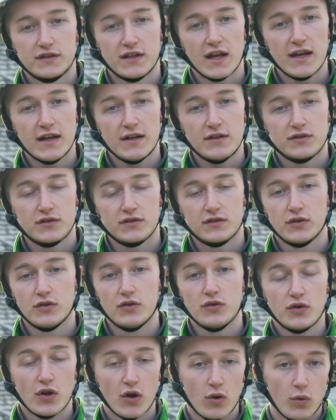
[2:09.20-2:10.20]
stage, so
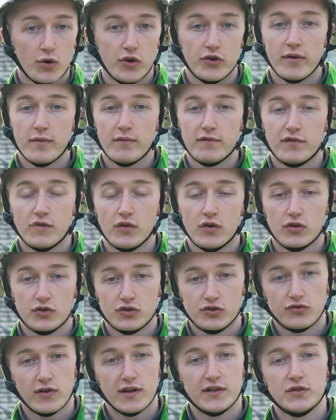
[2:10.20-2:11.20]
you know what you're in for
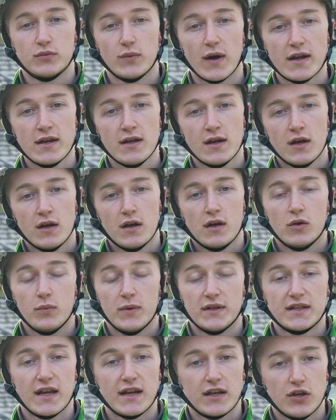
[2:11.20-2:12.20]
straight away.
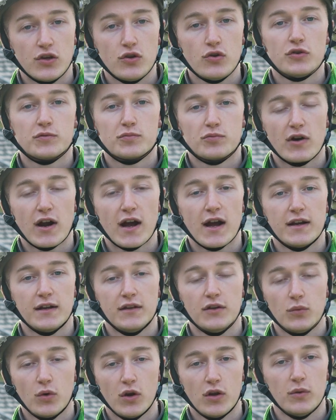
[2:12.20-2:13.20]
We take huge pride
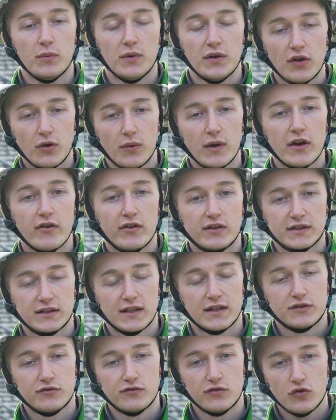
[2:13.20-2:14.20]
in the work that we do here at
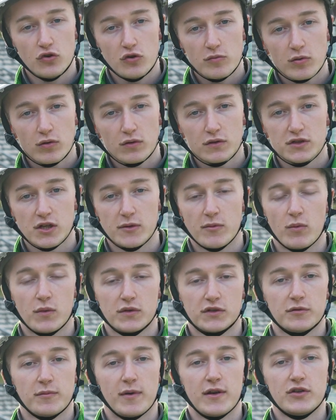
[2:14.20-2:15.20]
Atlantic Renewables, and we
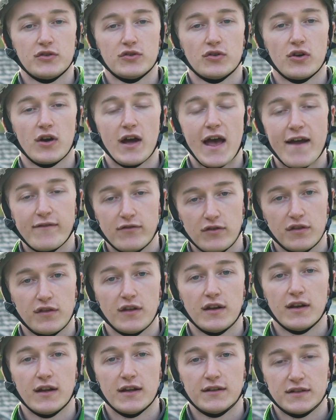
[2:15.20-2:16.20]
want to make sure
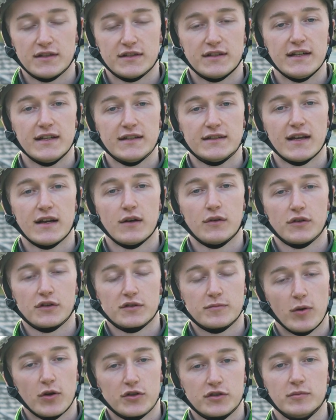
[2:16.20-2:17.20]
everything is as detailed
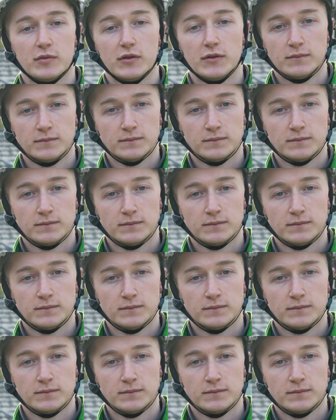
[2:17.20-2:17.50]
as possible.